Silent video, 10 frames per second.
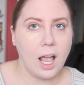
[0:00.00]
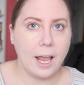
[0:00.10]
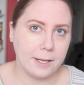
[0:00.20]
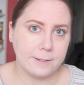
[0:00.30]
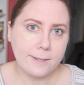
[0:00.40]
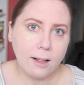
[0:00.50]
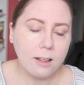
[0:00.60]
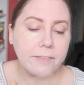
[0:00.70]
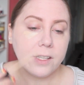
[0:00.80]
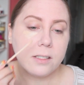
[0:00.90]
I can
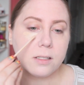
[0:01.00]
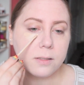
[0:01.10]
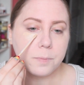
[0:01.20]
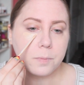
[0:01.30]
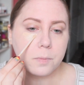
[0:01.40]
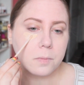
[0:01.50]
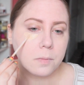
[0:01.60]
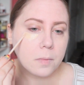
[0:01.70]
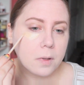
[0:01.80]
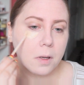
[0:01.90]
tell if it's,
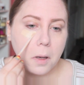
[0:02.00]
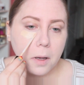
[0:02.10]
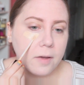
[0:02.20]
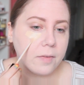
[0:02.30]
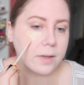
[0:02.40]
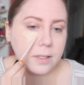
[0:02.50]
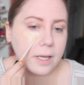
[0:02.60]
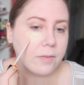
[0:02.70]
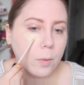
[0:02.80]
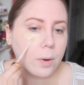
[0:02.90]
if it,
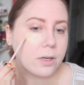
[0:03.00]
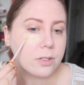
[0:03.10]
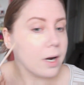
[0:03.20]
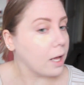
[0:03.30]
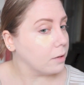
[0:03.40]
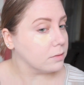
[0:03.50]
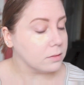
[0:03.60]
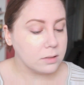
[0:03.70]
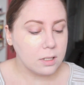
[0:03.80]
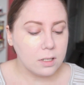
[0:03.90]
if it works or not.
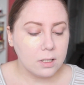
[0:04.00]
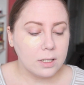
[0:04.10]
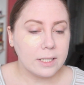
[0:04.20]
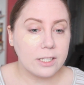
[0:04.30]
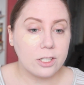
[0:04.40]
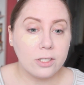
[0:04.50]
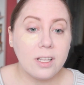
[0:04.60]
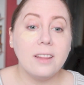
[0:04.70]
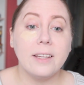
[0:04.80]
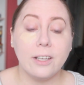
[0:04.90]
This looks
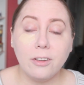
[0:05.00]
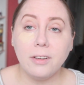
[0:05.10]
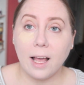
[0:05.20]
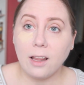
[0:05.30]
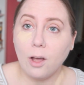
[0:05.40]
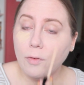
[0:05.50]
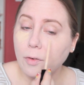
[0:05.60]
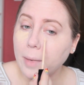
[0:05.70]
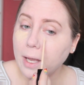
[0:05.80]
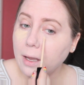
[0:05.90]
a little yellow
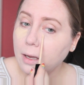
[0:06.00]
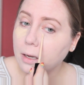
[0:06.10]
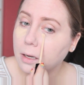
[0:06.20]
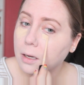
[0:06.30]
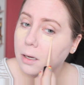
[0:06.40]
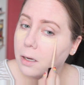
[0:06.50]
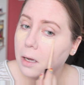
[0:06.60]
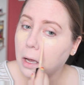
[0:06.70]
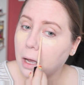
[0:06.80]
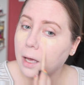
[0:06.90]
for me.
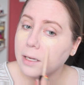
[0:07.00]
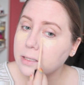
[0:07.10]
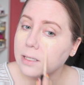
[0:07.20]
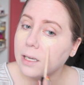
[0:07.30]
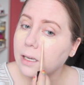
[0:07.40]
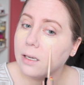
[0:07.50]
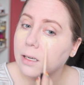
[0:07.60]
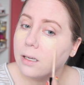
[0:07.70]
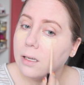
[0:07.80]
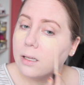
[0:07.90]
Honestly,
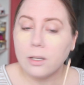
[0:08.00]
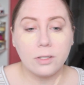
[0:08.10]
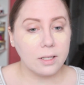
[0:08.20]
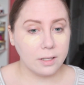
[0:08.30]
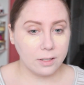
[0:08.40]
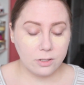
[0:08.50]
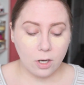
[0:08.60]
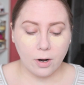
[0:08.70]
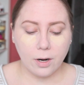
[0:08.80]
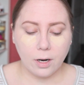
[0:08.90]
looks a little
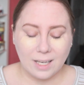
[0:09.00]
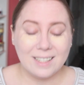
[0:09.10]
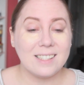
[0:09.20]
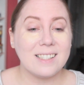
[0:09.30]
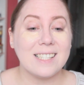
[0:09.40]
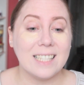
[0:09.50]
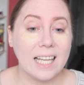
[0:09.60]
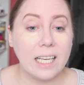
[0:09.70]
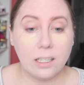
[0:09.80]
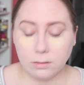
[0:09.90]
dark, and this is
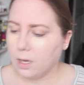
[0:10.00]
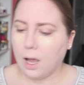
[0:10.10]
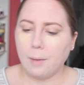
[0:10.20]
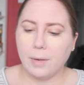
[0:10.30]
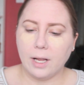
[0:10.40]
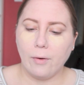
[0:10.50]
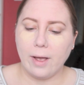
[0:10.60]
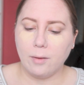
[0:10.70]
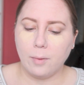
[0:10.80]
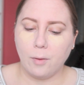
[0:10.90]
light. I'm gonna
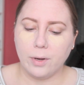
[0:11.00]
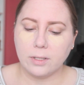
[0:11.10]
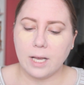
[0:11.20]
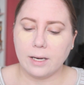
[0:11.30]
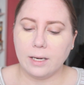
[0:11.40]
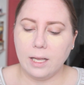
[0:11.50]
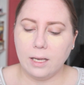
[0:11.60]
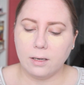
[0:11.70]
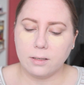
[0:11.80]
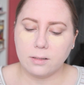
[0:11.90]
get a Real
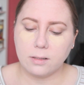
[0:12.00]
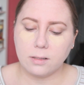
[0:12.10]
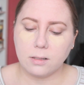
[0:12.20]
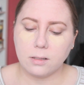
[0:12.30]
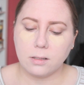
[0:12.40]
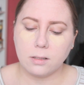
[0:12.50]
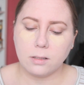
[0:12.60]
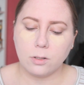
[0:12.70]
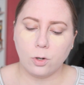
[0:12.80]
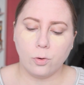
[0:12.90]

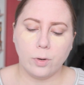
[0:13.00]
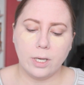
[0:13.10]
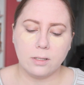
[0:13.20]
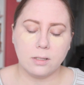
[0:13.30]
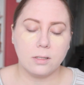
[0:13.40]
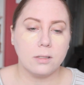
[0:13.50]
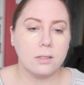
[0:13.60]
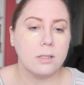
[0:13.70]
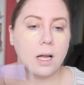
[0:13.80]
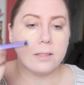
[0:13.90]
Techniques crease,
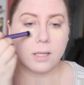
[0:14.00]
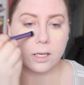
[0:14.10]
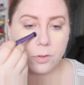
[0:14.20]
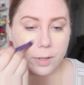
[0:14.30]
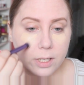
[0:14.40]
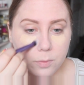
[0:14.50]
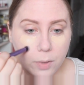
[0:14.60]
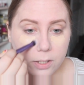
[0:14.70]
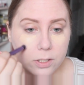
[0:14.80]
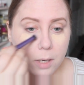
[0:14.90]
the deluxe crease
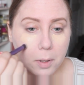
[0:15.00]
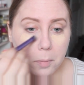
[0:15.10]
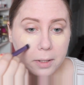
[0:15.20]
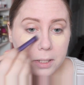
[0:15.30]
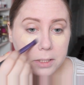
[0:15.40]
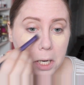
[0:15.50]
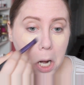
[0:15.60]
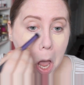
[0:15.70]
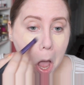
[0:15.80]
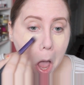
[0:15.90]
brush, and I'm gonna blend this in.